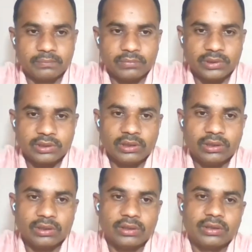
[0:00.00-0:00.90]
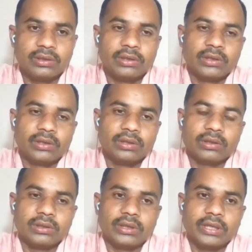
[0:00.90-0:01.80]
But here
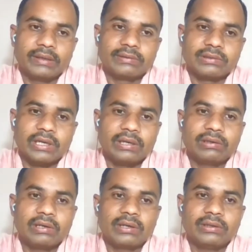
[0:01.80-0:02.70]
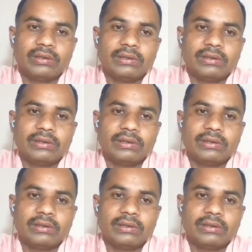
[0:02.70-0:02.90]
they extended